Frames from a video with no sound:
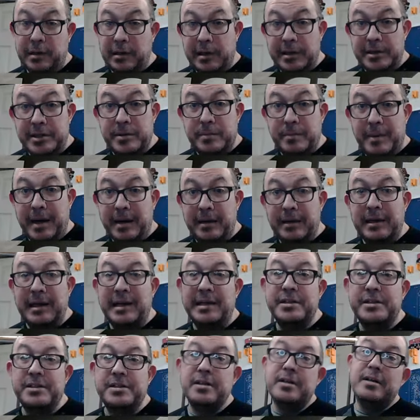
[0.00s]
Let's make
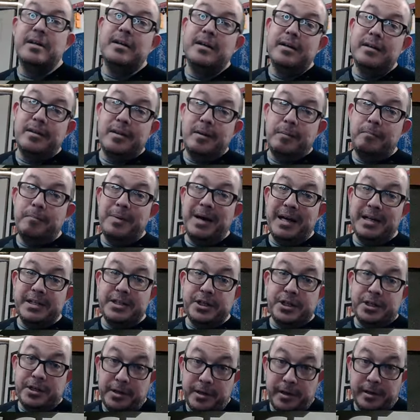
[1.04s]
this the
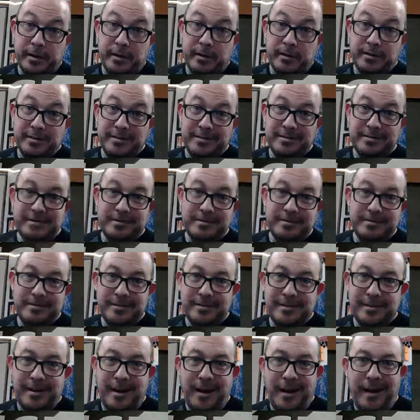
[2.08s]
best year
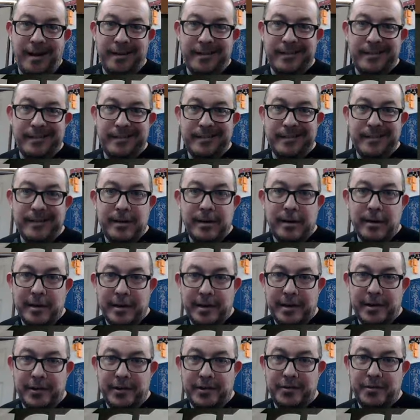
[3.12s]
on the
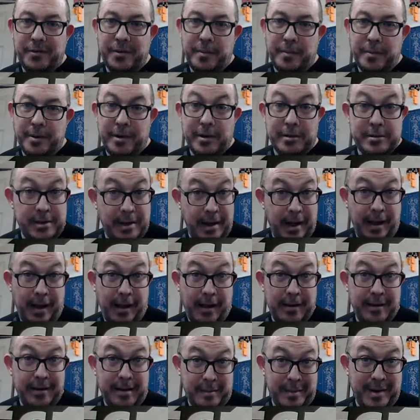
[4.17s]
history books, huh?
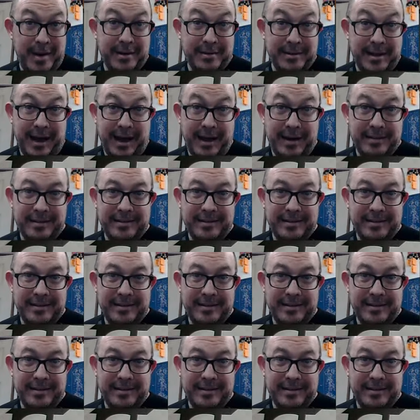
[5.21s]
How about that?